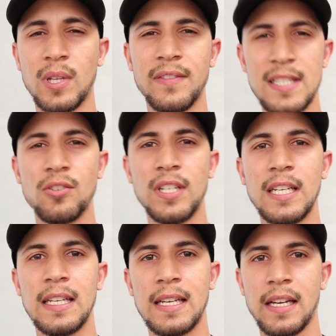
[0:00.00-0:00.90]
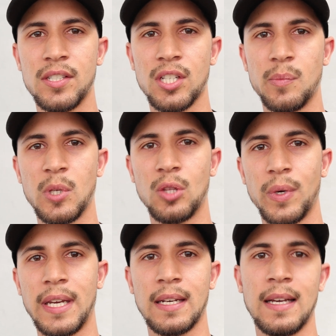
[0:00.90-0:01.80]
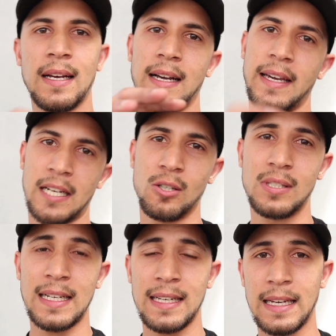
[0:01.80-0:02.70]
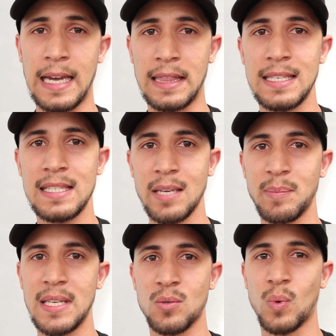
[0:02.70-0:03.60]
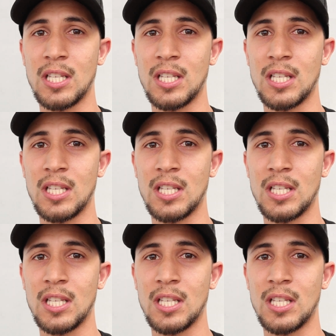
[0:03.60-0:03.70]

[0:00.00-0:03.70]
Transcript: give us a good indication between a road tire and the semis.